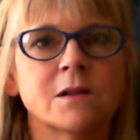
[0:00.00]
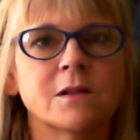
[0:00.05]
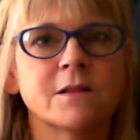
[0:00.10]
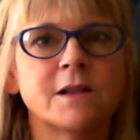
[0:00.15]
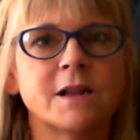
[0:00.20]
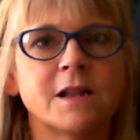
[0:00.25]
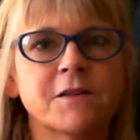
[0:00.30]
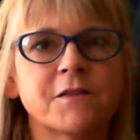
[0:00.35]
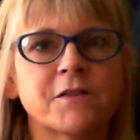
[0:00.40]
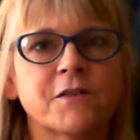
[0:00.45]

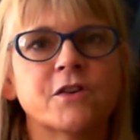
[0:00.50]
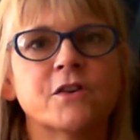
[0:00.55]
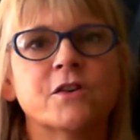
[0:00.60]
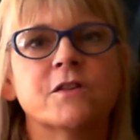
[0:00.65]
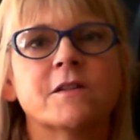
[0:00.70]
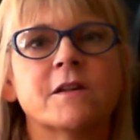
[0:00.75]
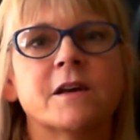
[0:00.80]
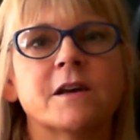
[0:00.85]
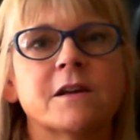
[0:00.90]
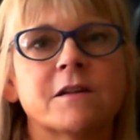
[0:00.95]
The last 2
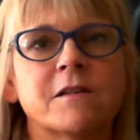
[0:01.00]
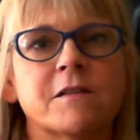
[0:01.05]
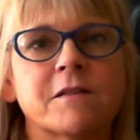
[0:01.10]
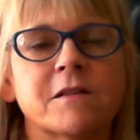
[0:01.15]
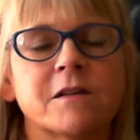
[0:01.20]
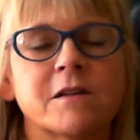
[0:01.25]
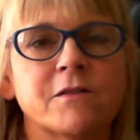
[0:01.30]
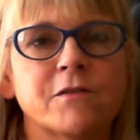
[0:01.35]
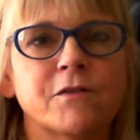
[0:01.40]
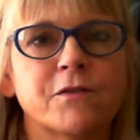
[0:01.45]
days
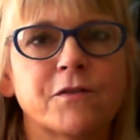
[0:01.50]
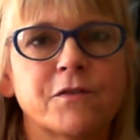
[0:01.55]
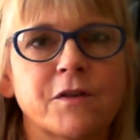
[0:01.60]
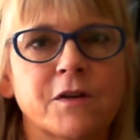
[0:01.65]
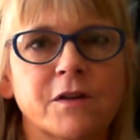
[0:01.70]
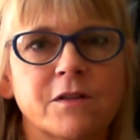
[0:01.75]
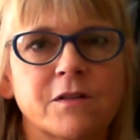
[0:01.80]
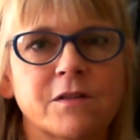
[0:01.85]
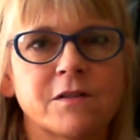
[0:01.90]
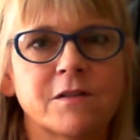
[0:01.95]
I've
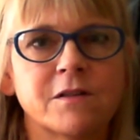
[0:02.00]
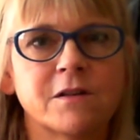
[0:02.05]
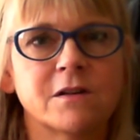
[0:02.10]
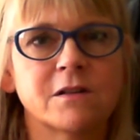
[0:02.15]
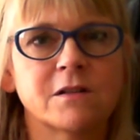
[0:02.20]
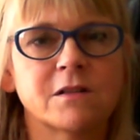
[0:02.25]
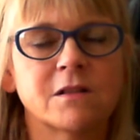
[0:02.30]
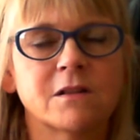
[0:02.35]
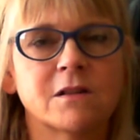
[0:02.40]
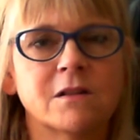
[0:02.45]

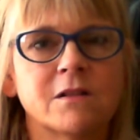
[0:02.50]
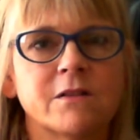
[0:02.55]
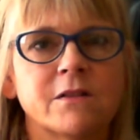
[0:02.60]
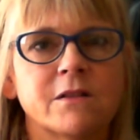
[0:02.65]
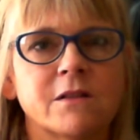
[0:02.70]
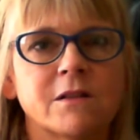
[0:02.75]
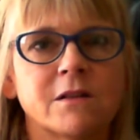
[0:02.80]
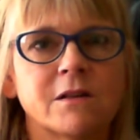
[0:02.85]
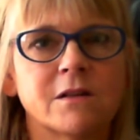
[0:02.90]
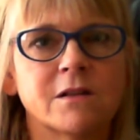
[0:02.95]
done
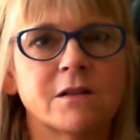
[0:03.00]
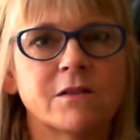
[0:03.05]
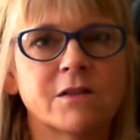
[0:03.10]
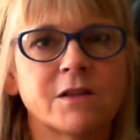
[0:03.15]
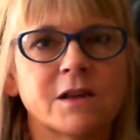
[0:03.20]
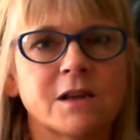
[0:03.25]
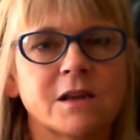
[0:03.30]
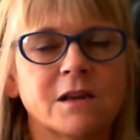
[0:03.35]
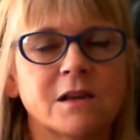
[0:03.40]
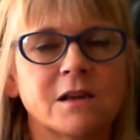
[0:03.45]

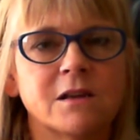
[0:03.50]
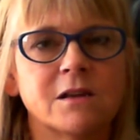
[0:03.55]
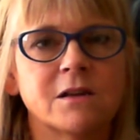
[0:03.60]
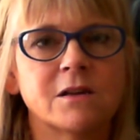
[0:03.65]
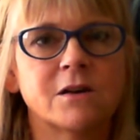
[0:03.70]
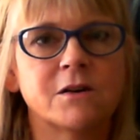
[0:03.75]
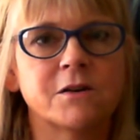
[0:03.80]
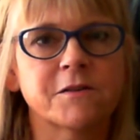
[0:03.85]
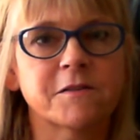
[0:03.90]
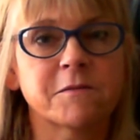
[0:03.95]
the
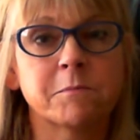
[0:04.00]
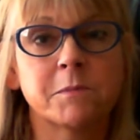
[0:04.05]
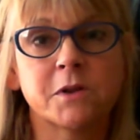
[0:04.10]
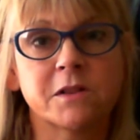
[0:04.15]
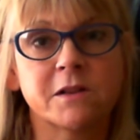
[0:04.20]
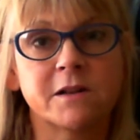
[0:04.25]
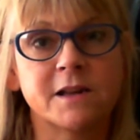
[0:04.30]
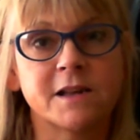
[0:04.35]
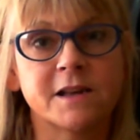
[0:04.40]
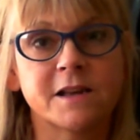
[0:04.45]

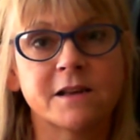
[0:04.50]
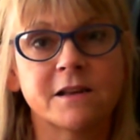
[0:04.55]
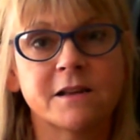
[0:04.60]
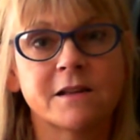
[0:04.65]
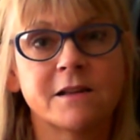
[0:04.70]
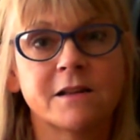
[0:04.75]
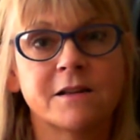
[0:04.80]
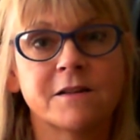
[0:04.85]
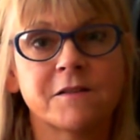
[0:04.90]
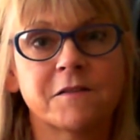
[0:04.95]
Osmotherley
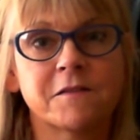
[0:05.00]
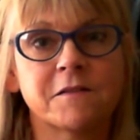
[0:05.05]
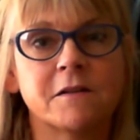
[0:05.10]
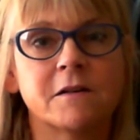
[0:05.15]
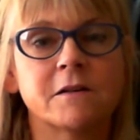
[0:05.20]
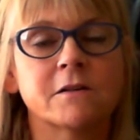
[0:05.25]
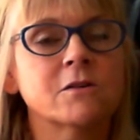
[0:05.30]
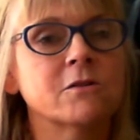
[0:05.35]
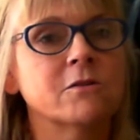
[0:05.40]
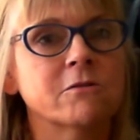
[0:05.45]

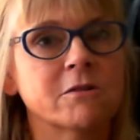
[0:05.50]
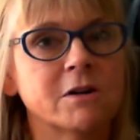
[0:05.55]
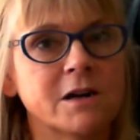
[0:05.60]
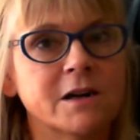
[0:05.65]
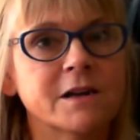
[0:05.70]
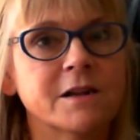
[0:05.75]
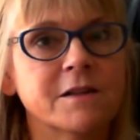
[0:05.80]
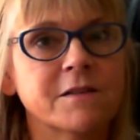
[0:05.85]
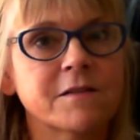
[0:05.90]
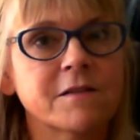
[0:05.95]
cycle
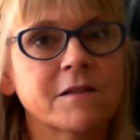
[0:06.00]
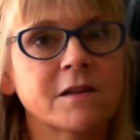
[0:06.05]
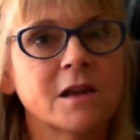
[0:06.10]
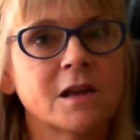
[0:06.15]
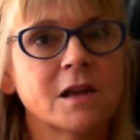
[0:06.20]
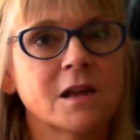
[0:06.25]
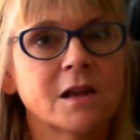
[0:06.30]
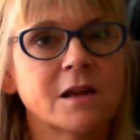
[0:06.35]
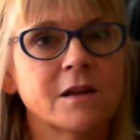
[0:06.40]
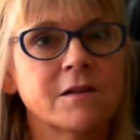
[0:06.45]
ride
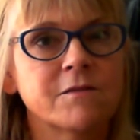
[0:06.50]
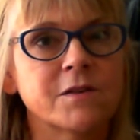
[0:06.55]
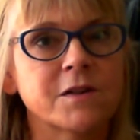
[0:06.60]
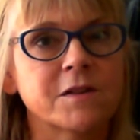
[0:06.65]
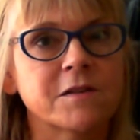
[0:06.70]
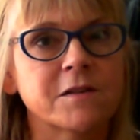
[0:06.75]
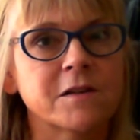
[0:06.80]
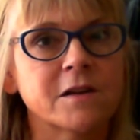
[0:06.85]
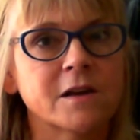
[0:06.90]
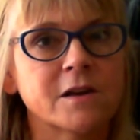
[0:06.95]

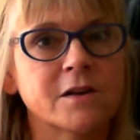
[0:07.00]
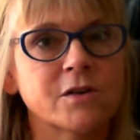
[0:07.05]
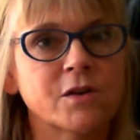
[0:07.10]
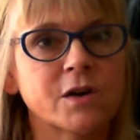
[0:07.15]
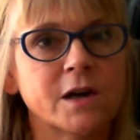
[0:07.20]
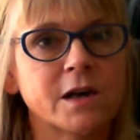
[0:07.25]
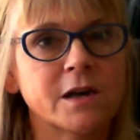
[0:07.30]
video,